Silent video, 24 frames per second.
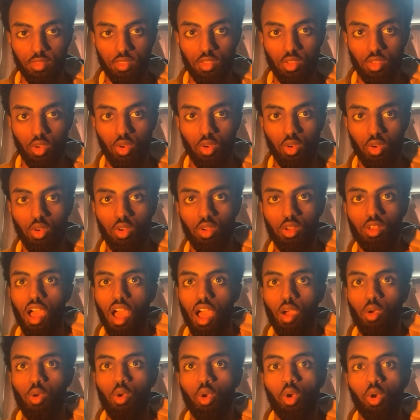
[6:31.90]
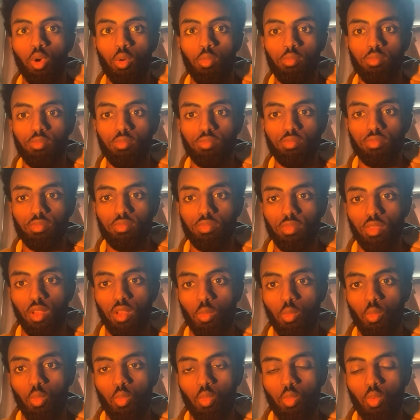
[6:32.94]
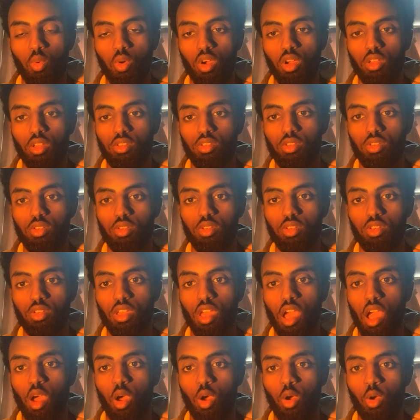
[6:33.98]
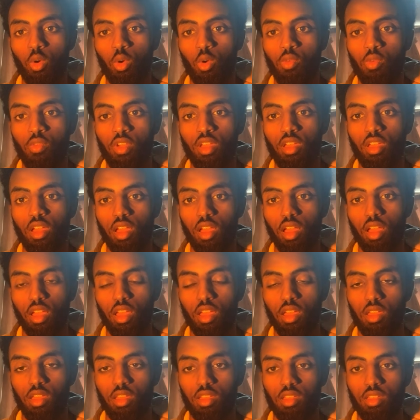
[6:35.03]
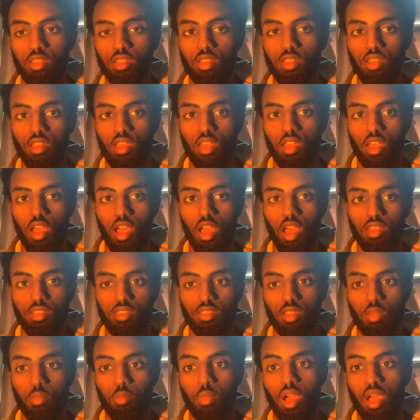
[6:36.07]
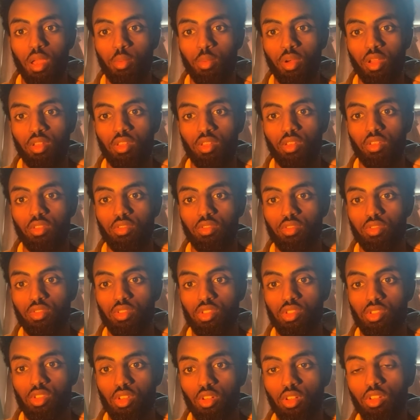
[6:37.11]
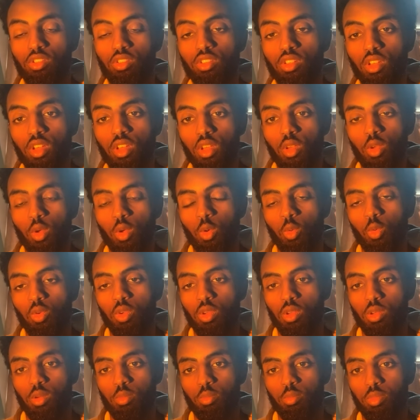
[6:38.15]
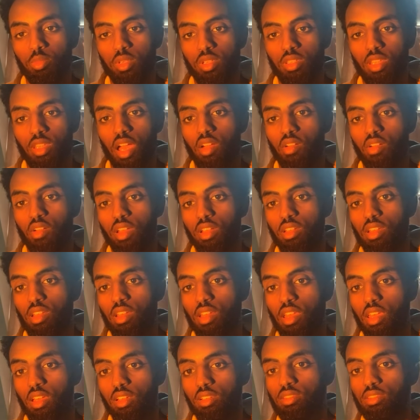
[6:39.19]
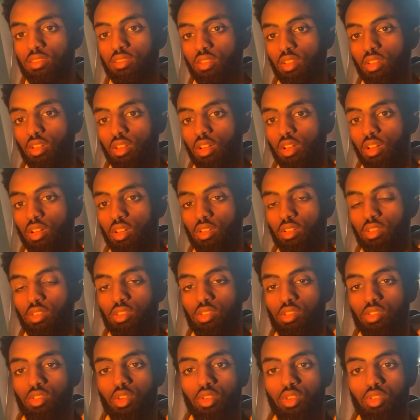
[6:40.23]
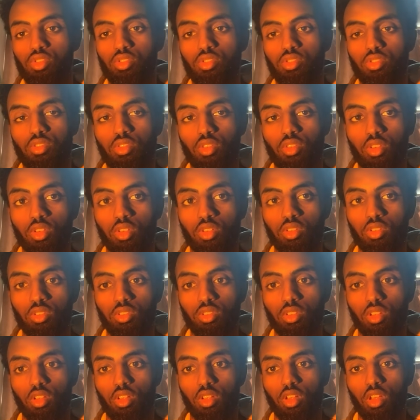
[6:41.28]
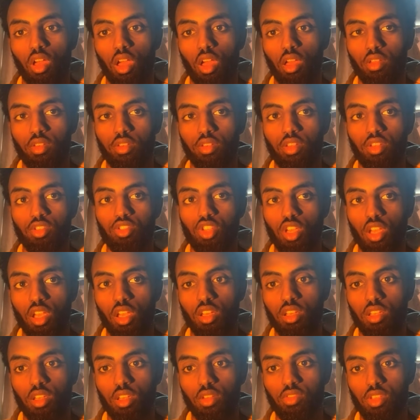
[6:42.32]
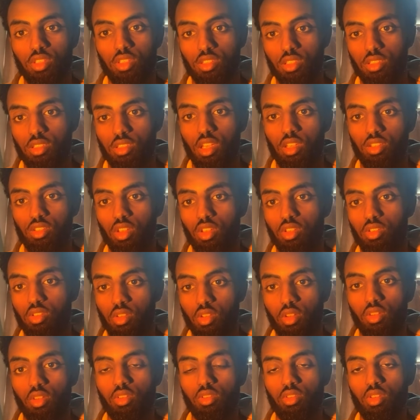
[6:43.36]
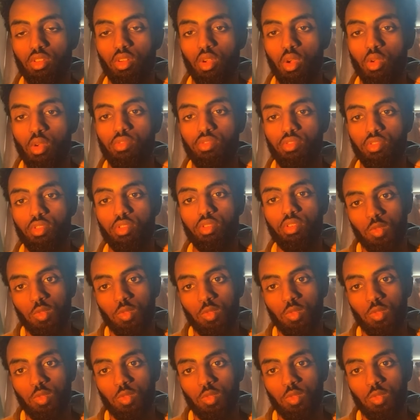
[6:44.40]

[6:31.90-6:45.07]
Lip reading: Your outcome and what you get out of it as the byproduct of the result will be directly linked on your struggle and the journey of the success that you will go through.